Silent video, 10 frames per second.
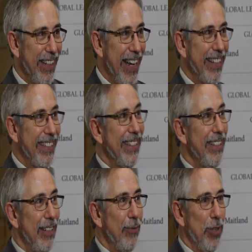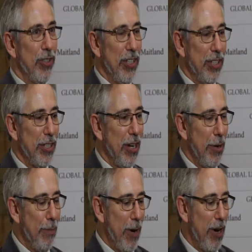yet, which is
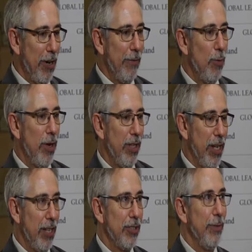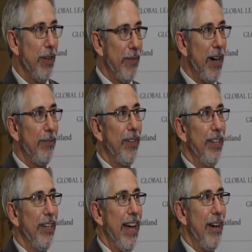part of what Yale's involved
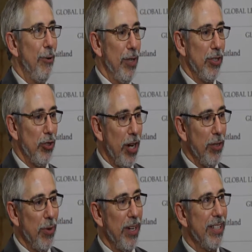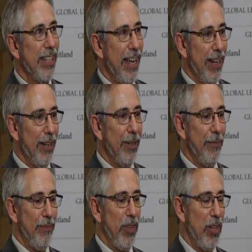in now, is trying to understand
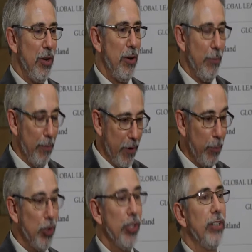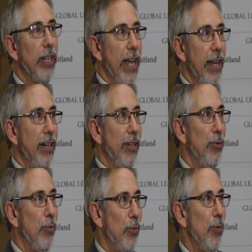from real data
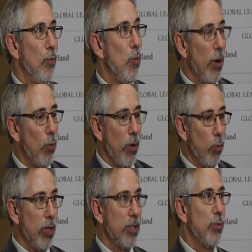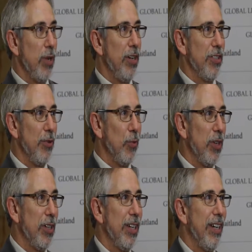what works, what doesn't
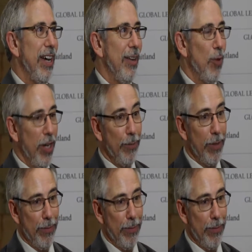work, and what